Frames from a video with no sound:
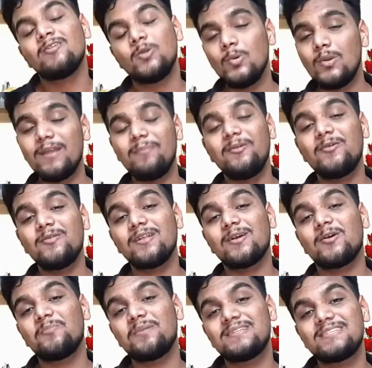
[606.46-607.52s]
Do let me know in the
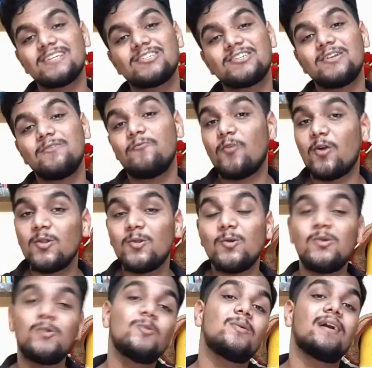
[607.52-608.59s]
comment section, what do
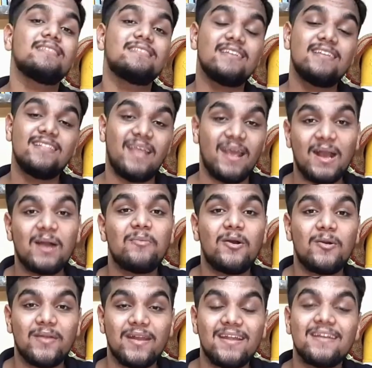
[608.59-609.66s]
you guys really think
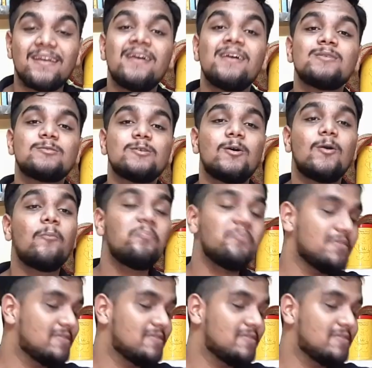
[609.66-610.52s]
about it? So